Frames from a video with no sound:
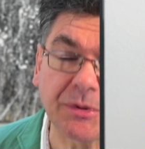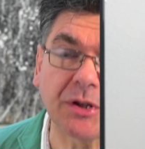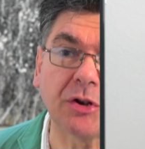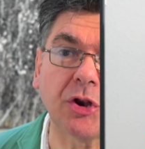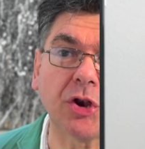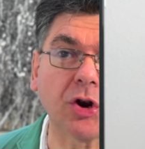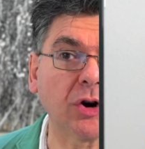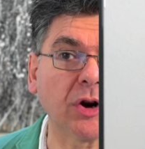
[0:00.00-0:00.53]

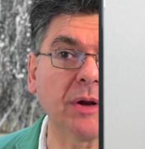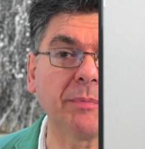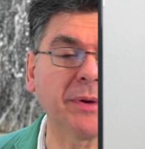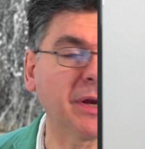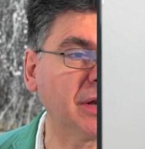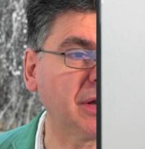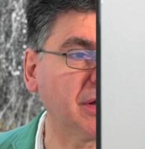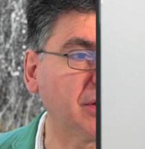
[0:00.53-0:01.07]
you're going to
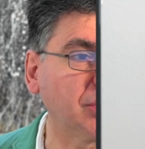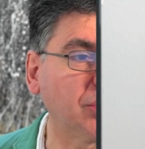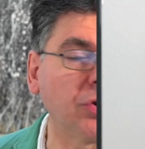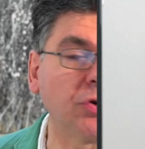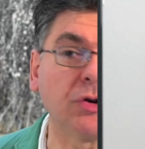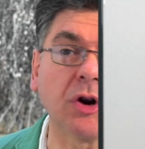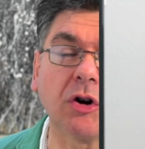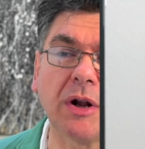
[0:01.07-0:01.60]

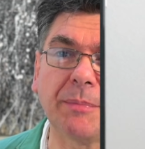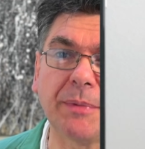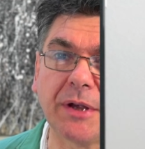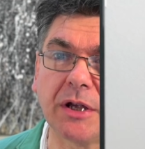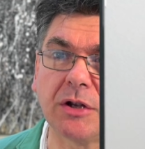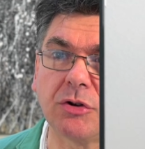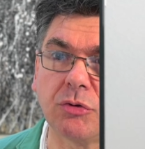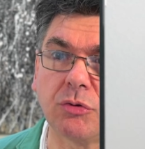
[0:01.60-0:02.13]

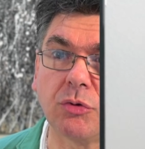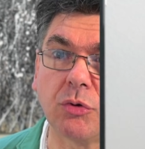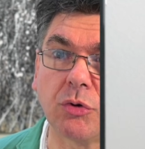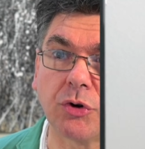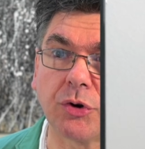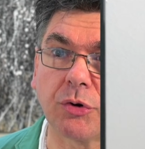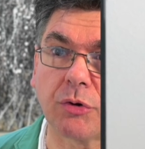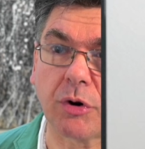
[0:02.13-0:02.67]
begin to do
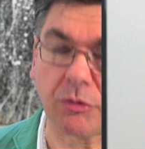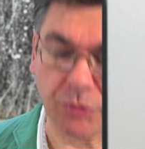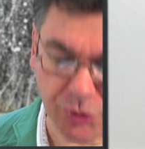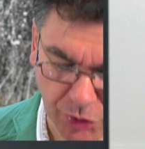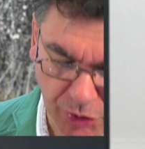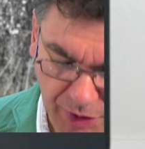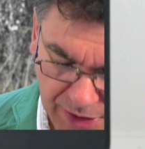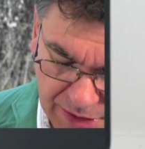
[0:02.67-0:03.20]
on your own. So
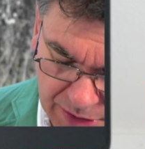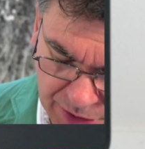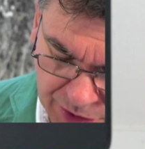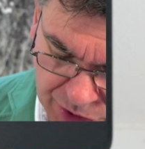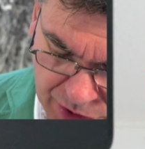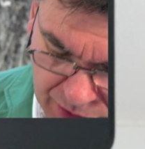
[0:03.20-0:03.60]
these are the charts that